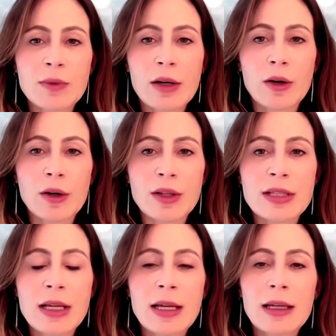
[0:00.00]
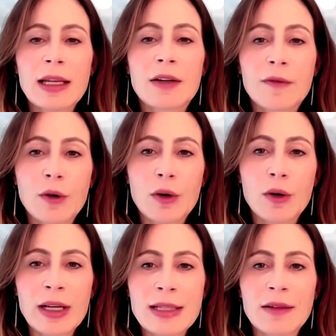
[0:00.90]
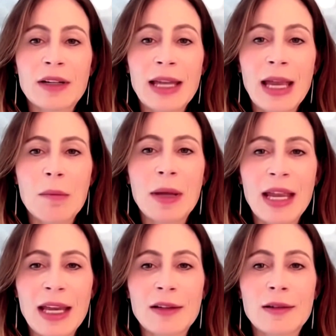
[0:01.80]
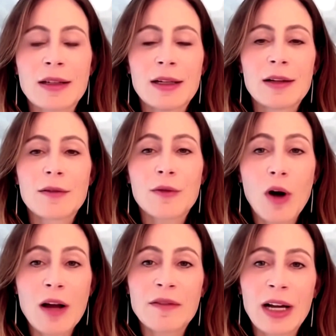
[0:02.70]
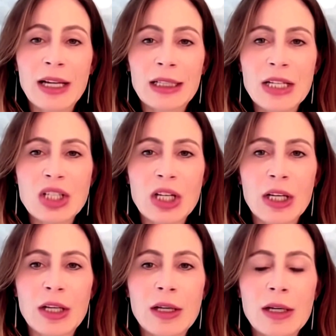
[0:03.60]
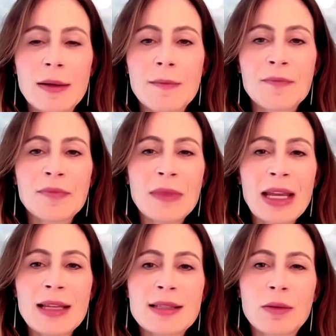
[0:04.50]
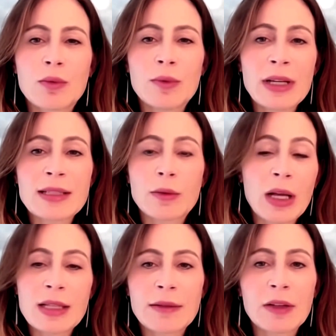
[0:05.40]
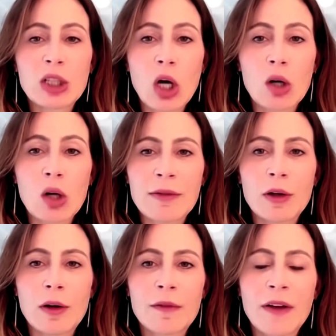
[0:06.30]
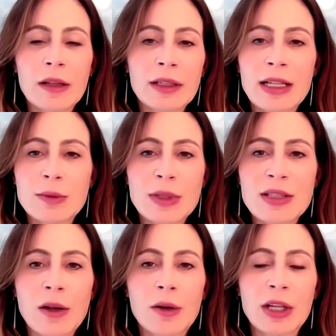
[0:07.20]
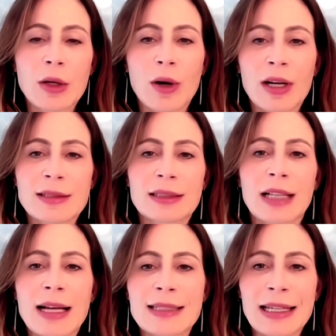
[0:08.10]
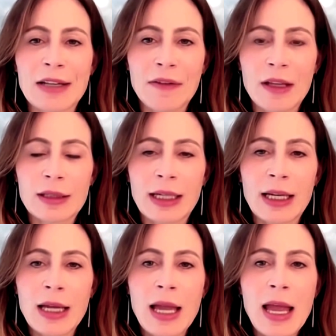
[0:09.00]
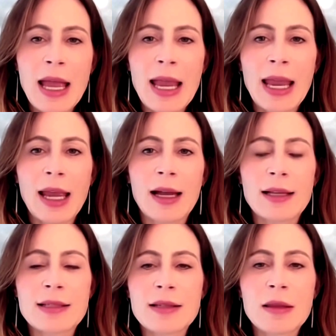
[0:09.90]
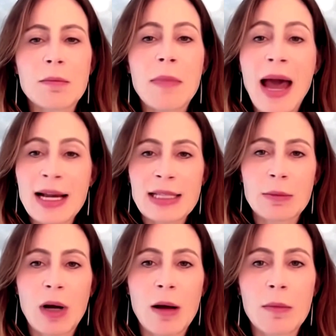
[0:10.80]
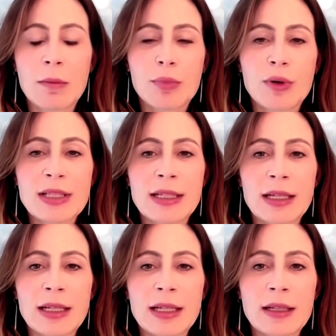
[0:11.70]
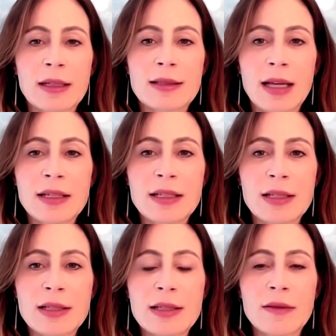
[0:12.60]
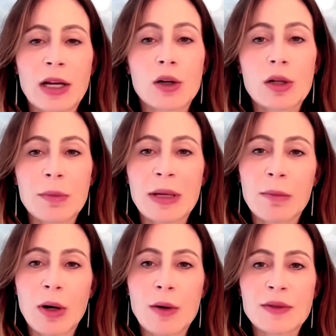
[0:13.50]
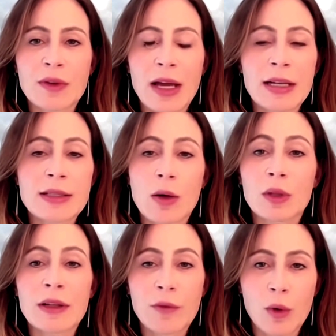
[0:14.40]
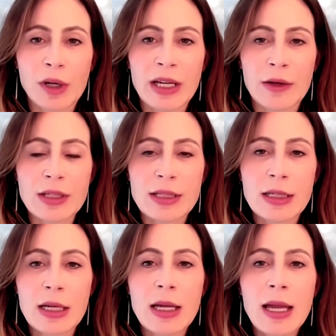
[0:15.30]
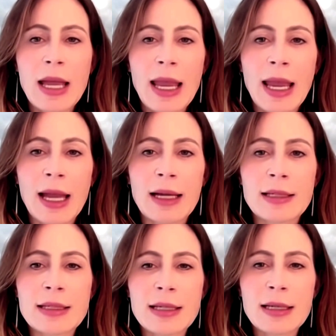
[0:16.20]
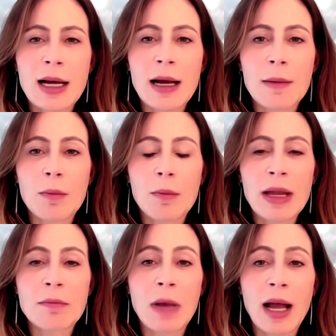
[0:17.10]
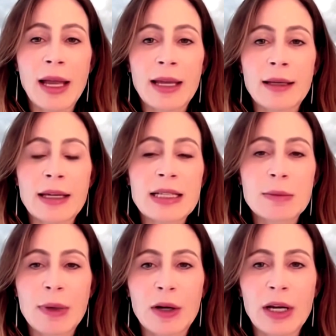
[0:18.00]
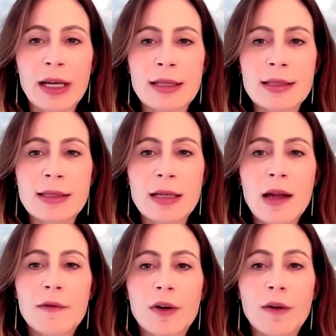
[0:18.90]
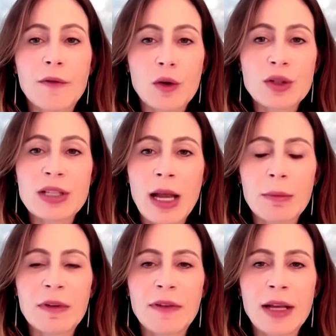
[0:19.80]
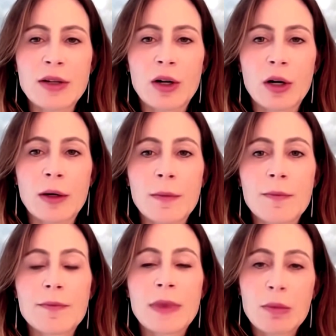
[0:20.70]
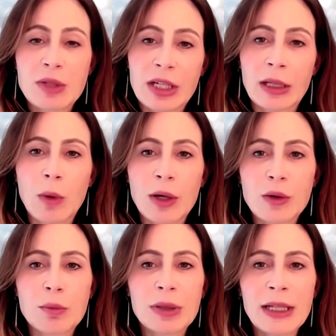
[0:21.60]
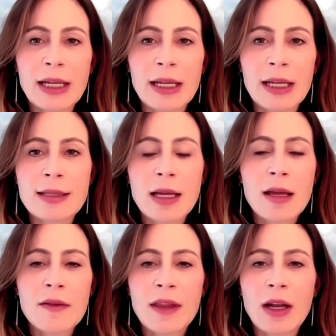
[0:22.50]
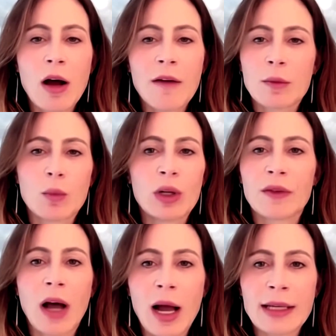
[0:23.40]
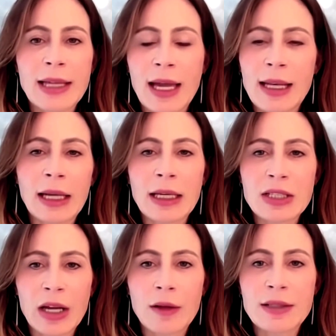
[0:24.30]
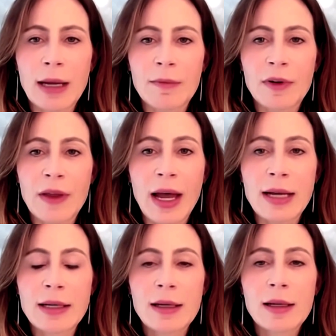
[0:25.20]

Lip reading: records in furtherance of a campaign fraud violation, is a relatively low level felony. It's what's known in New York as a Class E felony. And the maximum prison sentence that could be imposed for that is only 4 years. And in my experience, for a first time offender, particularly one who pleads, they often will not get any jail time for that.